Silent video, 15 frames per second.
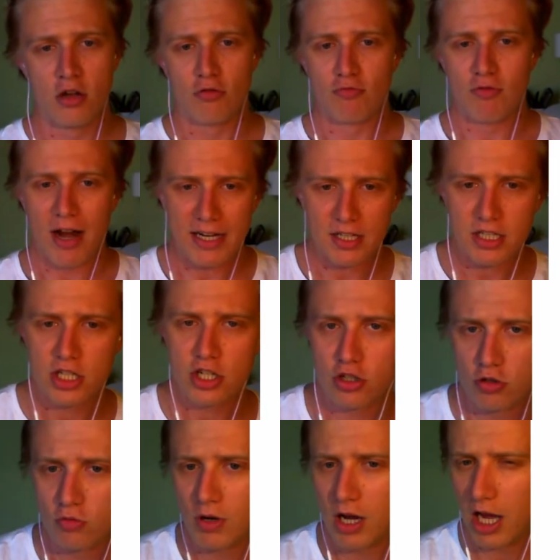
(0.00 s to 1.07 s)
Radically
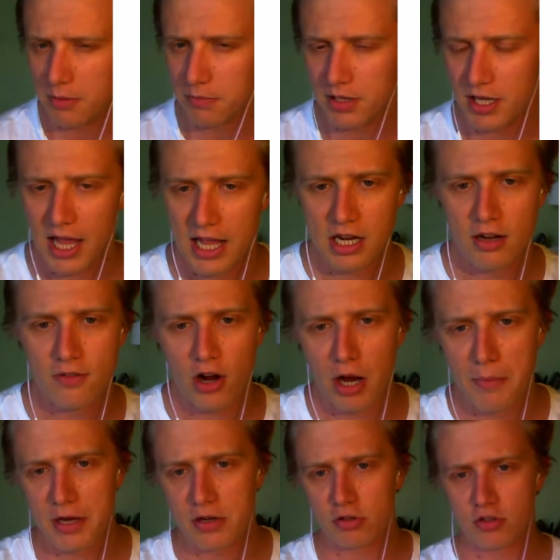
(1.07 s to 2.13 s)
new, unplanned
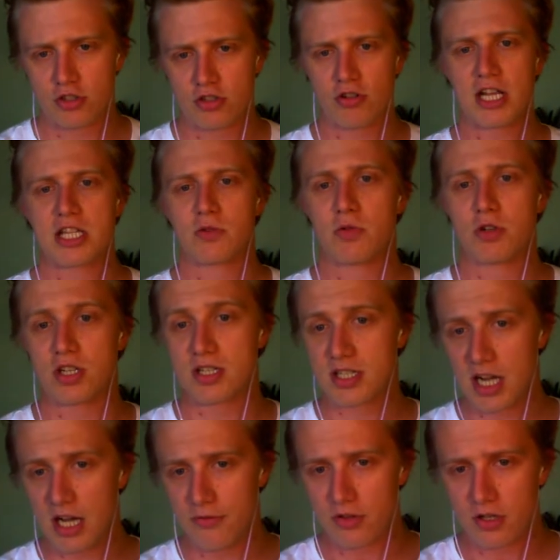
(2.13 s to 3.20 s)
environmental constraints were
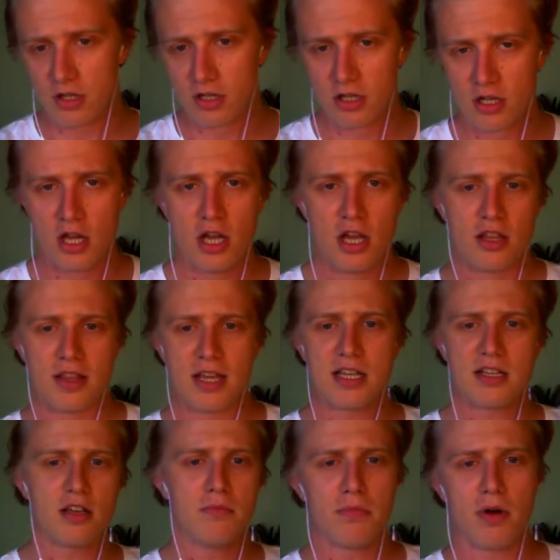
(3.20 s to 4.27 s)
discovered. These
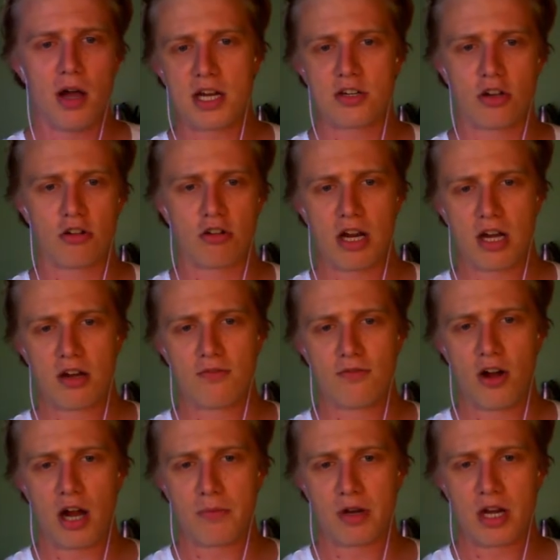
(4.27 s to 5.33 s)
combined to create an
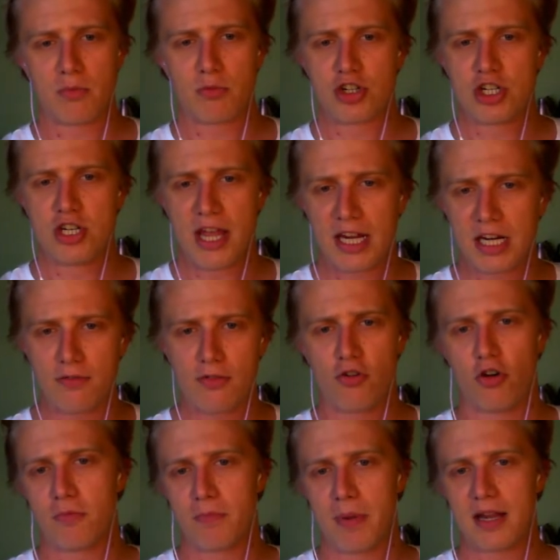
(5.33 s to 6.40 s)
environment in which negative
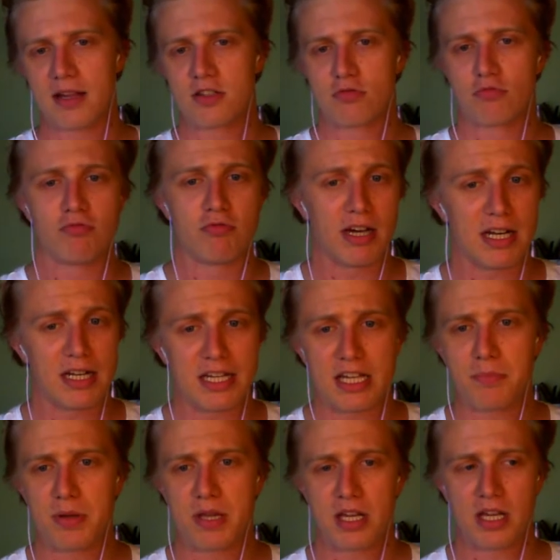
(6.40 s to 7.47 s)
thought patterns readily
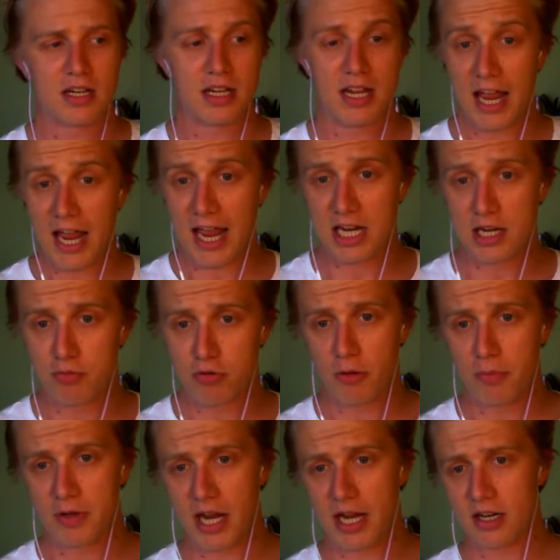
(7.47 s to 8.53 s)
appeared and
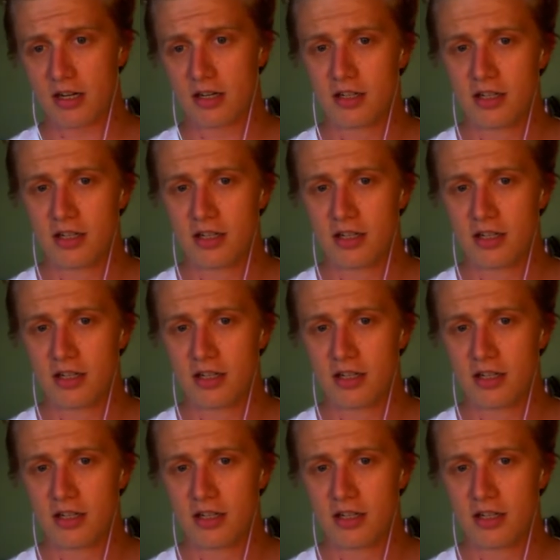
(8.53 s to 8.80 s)
propagated.